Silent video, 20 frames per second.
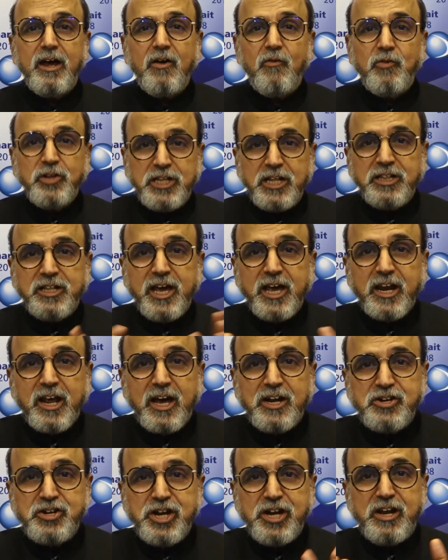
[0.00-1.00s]
within their
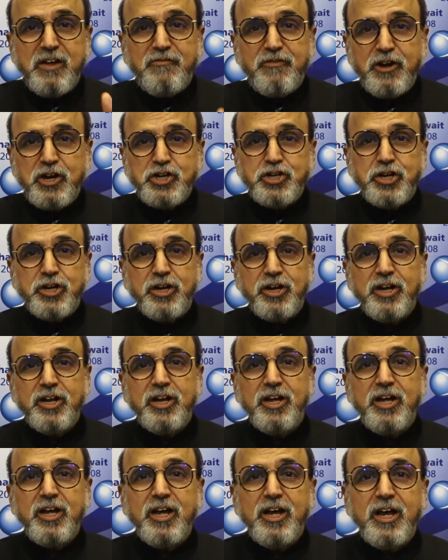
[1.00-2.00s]
country definition
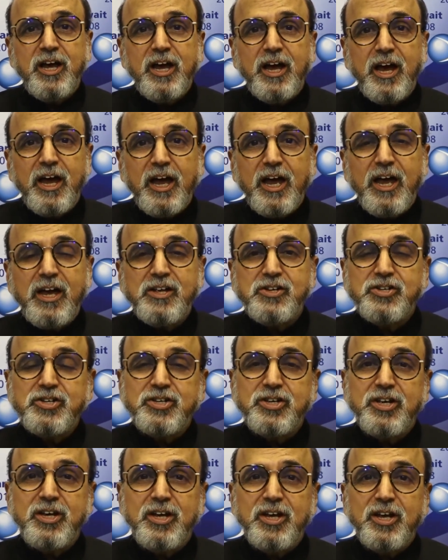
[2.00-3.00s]
is